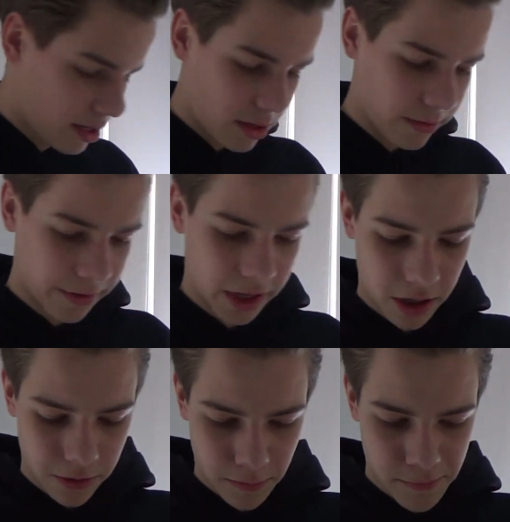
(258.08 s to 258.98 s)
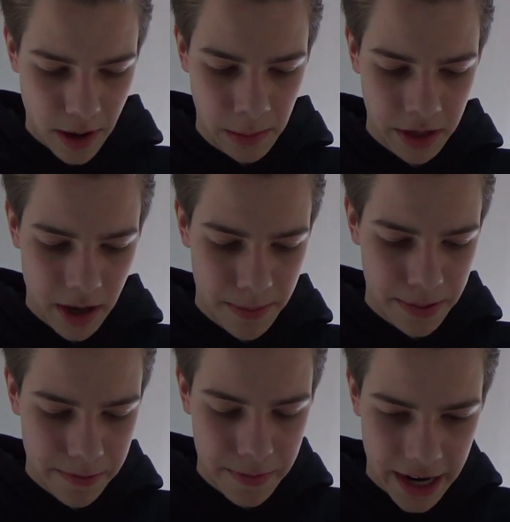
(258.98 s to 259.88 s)
The video will probably up
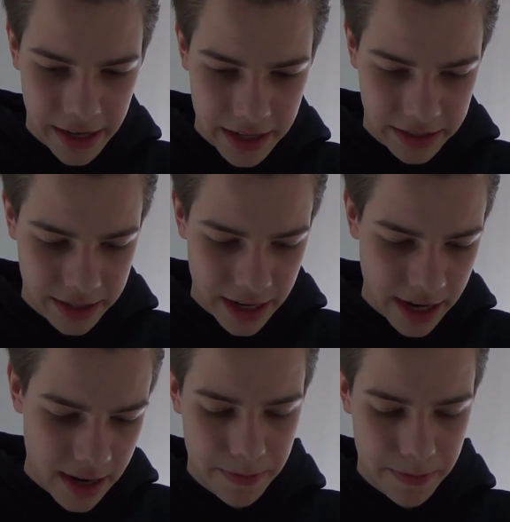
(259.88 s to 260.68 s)
by this day.